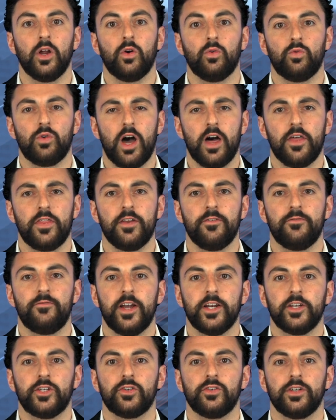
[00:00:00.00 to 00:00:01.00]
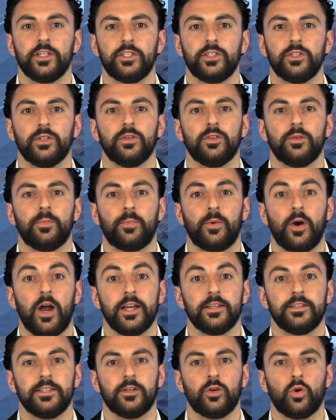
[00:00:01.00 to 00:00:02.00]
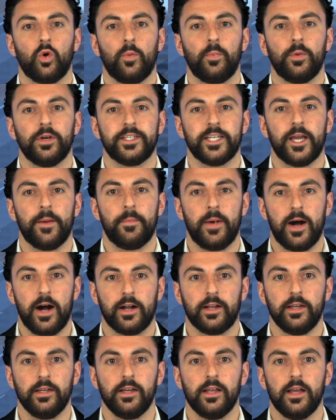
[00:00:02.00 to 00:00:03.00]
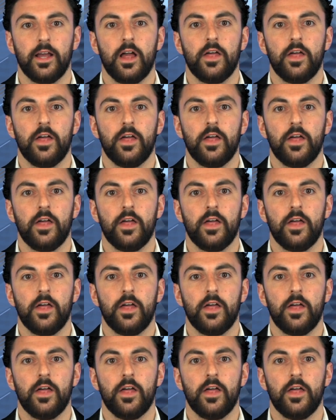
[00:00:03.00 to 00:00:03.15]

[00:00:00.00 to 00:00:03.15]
Rather than venture into the pricey corporate debt market,